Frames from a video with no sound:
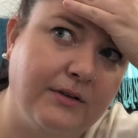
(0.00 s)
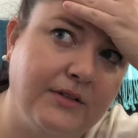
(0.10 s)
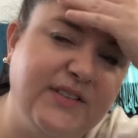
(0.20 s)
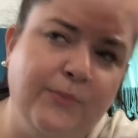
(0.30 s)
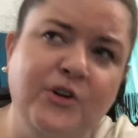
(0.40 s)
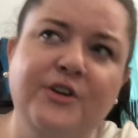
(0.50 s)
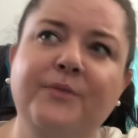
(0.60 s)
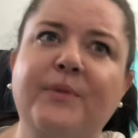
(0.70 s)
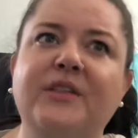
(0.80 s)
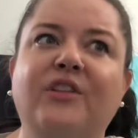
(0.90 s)
Someone
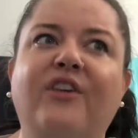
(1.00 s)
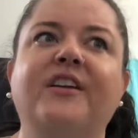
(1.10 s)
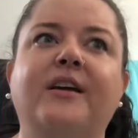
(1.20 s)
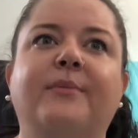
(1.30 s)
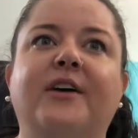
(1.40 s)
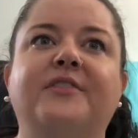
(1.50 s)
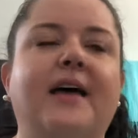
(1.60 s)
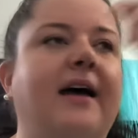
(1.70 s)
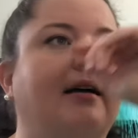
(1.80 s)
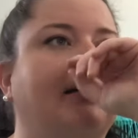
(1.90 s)
could be learning about
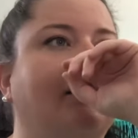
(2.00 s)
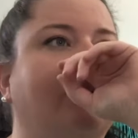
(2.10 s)
that,